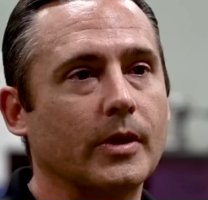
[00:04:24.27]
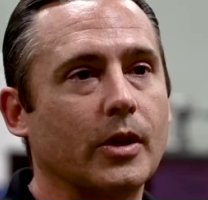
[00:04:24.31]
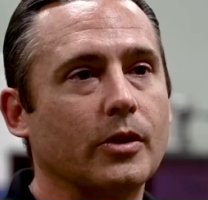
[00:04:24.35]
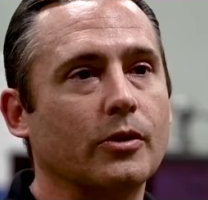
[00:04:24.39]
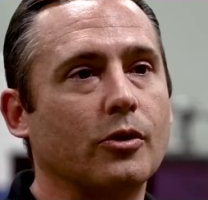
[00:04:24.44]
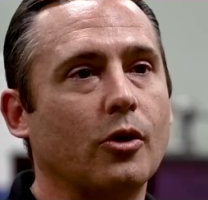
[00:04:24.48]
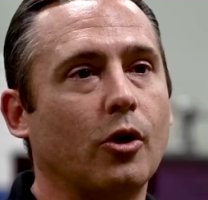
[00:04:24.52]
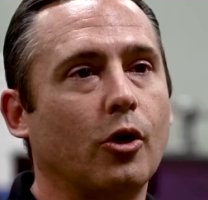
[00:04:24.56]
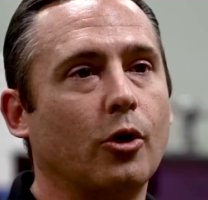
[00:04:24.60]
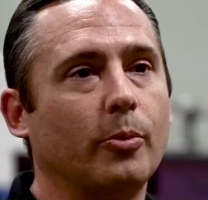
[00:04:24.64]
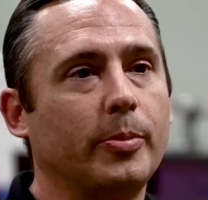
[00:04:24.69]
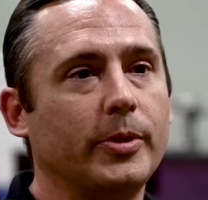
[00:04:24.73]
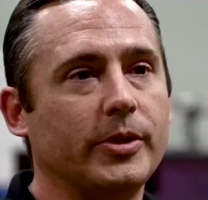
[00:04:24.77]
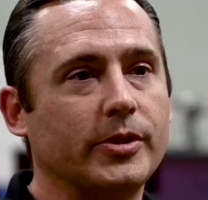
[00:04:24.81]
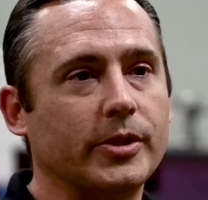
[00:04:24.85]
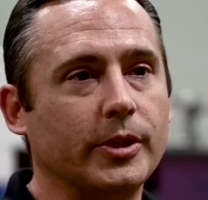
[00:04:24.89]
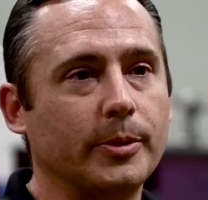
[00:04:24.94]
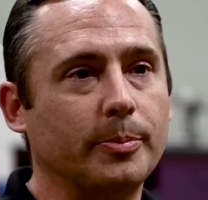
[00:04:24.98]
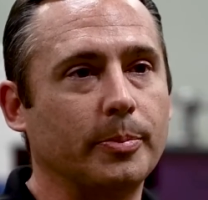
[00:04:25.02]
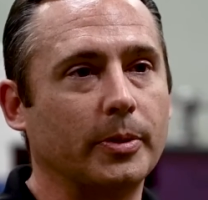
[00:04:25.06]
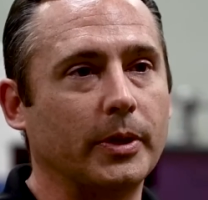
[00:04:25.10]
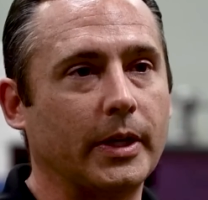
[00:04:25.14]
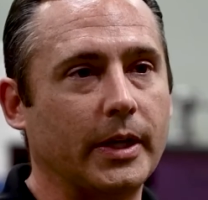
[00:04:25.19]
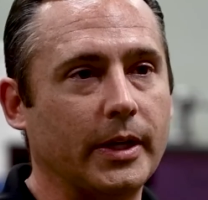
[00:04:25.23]
The OBC
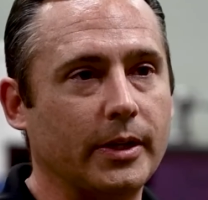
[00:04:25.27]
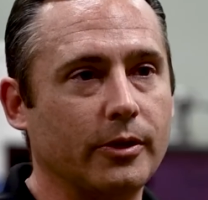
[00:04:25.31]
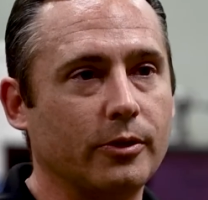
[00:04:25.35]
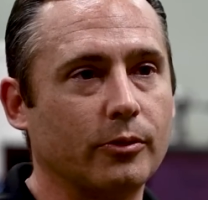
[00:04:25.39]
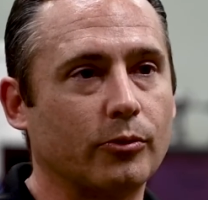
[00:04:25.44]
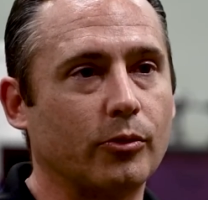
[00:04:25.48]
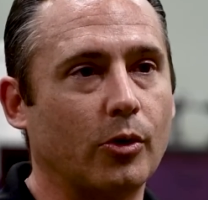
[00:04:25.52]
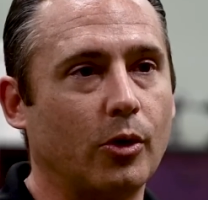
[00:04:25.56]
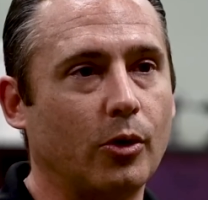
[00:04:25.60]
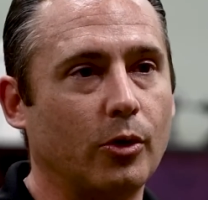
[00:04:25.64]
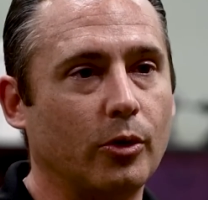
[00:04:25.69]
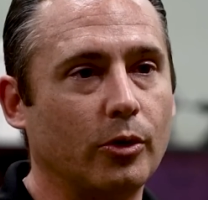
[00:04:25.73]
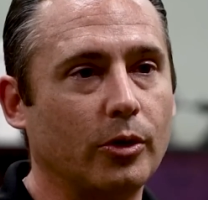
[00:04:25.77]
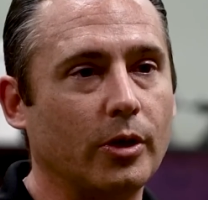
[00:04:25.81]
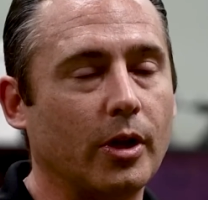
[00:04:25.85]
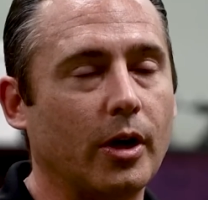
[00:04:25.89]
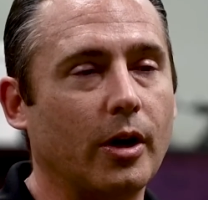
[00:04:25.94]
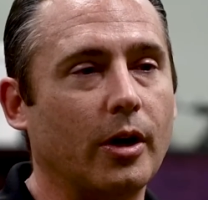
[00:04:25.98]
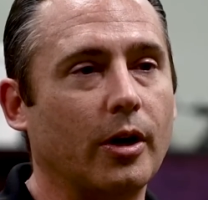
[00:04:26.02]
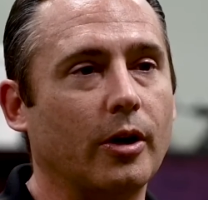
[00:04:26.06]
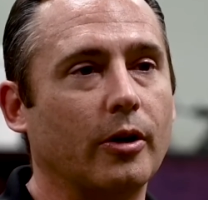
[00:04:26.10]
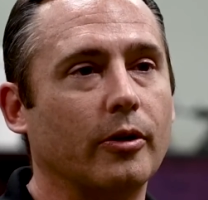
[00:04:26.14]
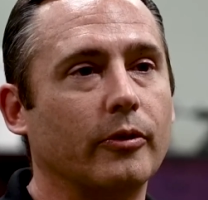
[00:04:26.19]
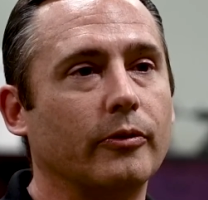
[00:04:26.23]
played the role
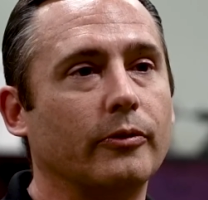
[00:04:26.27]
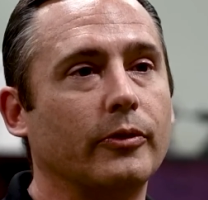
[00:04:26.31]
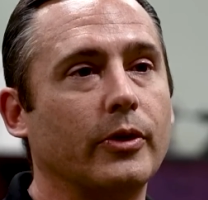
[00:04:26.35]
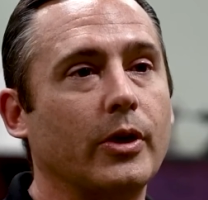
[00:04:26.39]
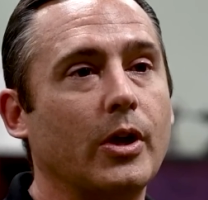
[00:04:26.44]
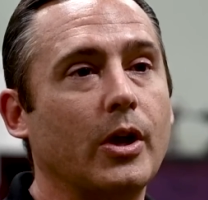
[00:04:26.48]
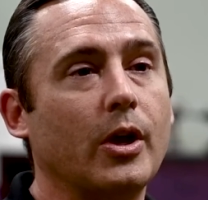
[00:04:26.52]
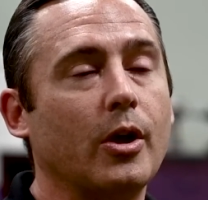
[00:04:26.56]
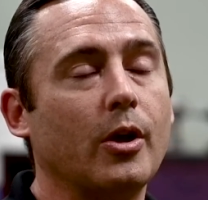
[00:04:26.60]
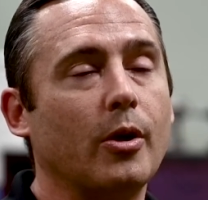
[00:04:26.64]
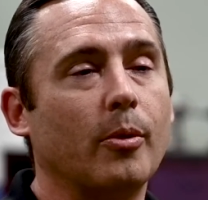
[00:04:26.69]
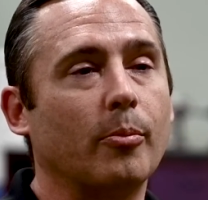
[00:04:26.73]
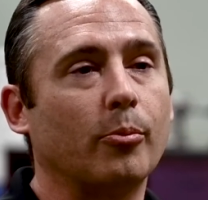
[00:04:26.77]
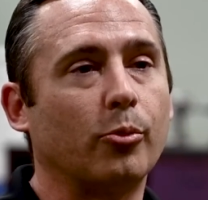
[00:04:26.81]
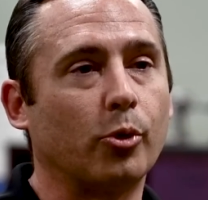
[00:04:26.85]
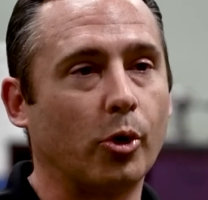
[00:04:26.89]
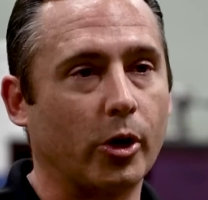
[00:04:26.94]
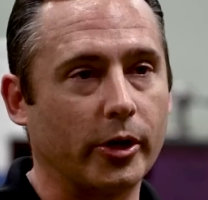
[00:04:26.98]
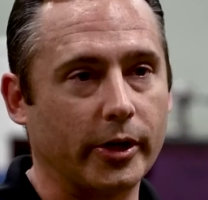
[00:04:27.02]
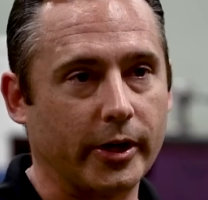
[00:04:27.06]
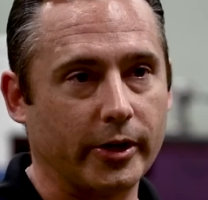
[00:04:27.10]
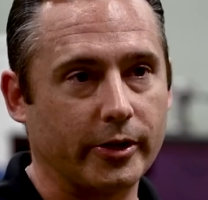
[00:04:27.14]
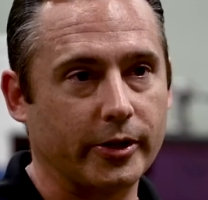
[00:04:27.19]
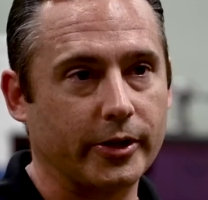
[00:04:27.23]
of
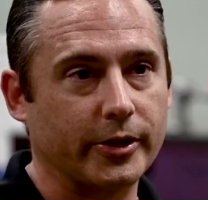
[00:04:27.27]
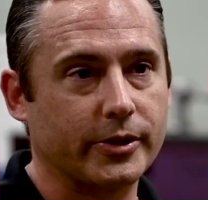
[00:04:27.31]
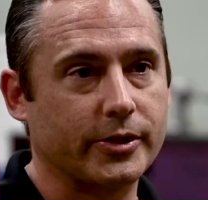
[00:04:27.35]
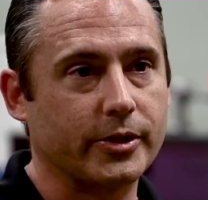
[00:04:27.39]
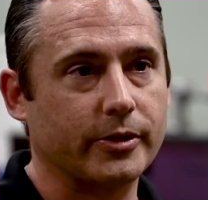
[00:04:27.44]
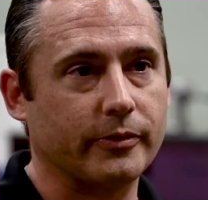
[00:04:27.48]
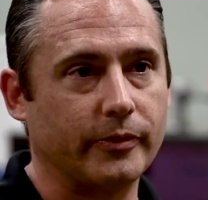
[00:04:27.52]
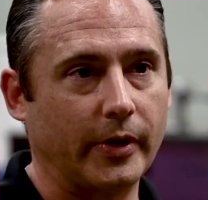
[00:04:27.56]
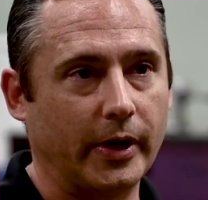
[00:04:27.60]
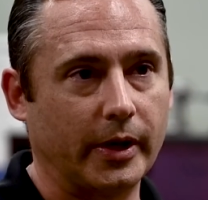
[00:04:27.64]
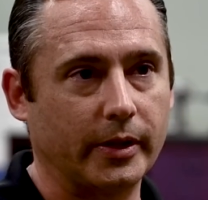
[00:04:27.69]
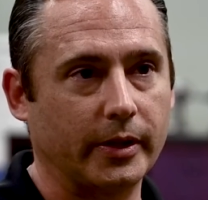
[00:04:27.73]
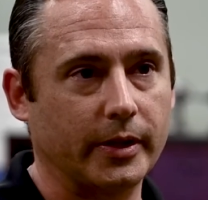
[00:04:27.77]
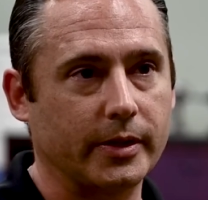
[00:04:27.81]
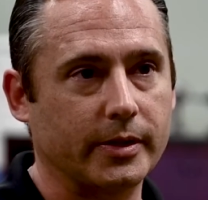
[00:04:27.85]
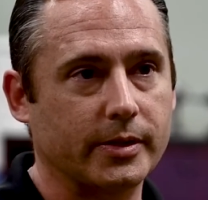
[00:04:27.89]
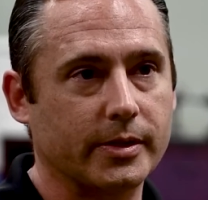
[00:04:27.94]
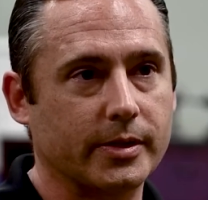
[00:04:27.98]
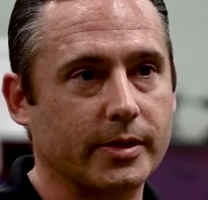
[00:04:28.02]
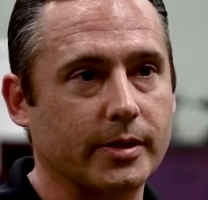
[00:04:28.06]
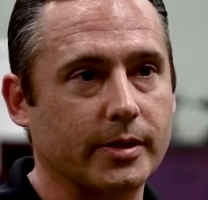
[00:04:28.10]
broad area surveillance